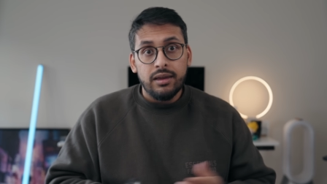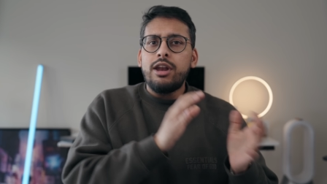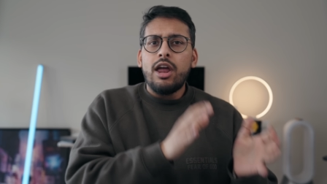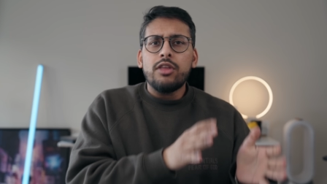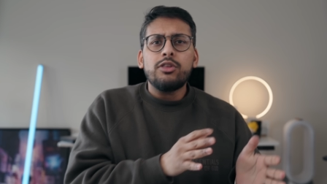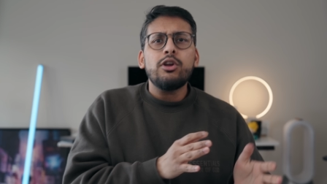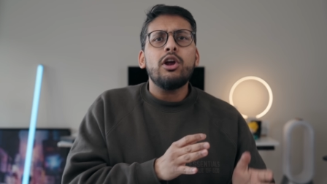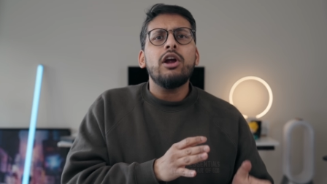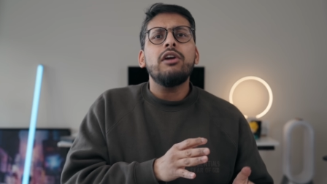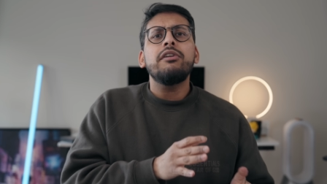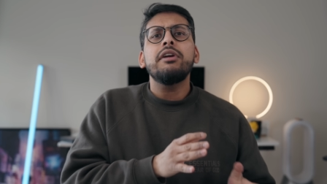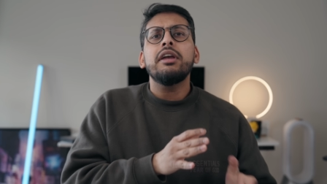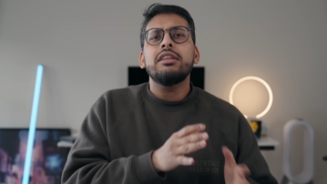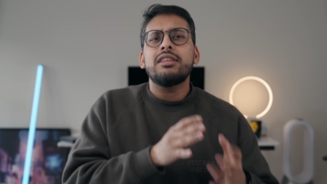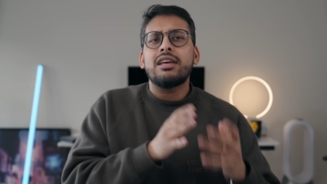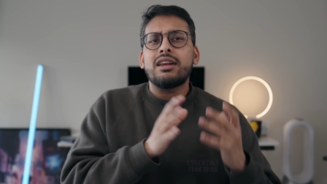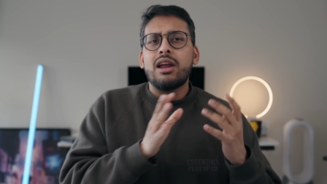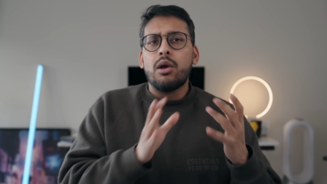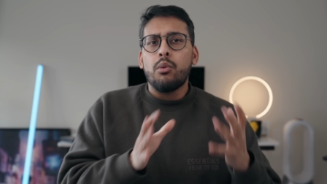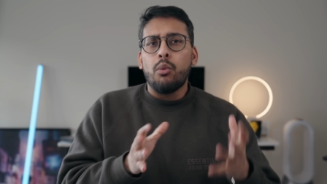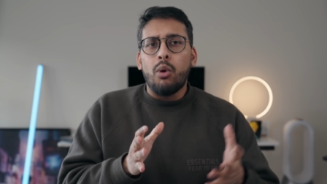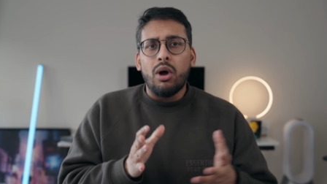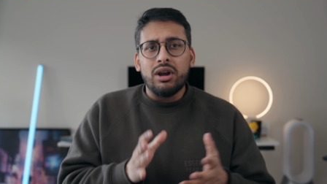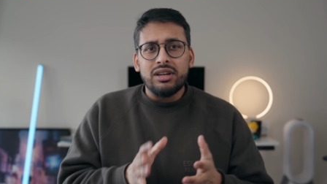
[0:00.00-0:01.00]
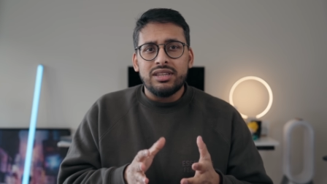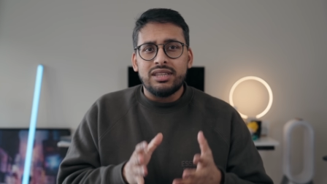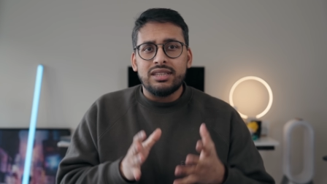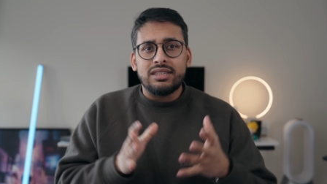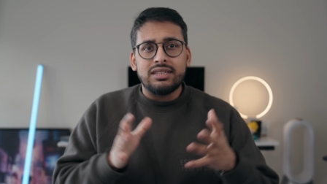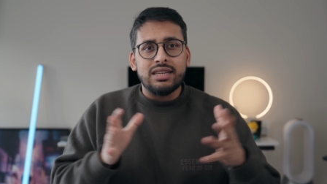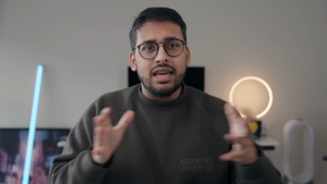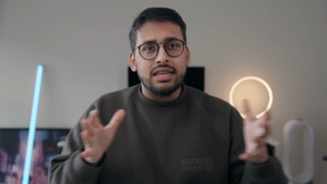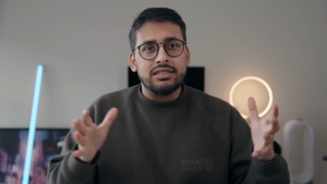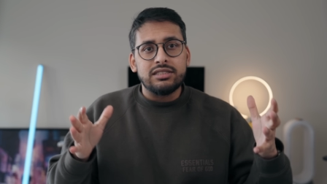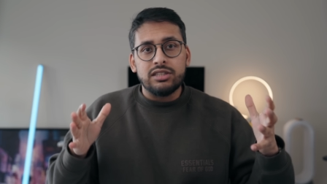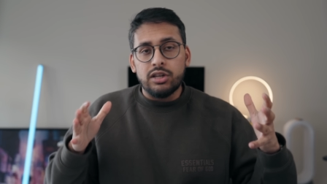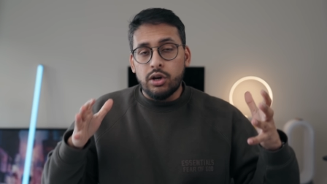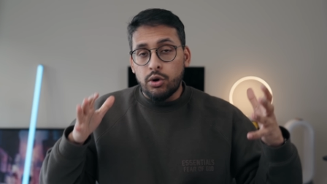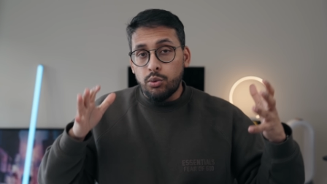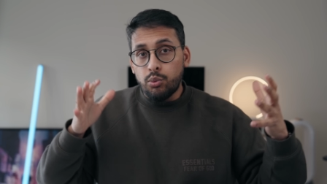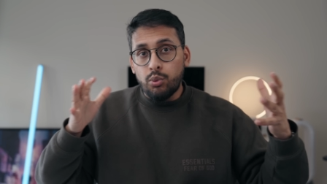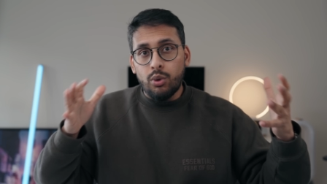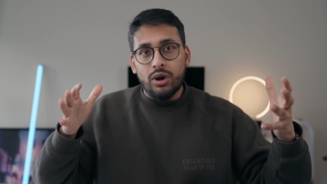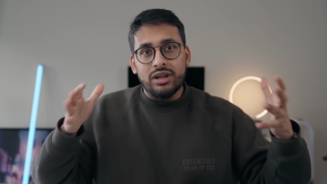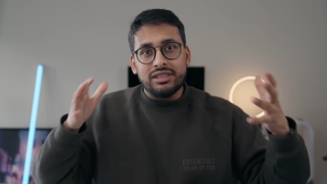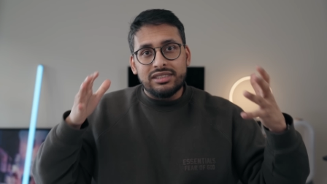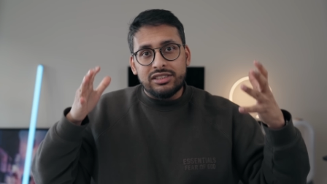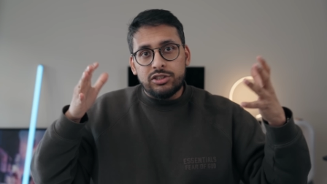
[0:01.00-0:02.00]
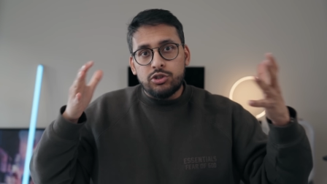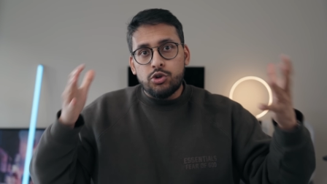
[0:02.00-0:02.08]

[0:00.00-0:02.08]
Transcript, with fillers: Another area that I wanted to test here was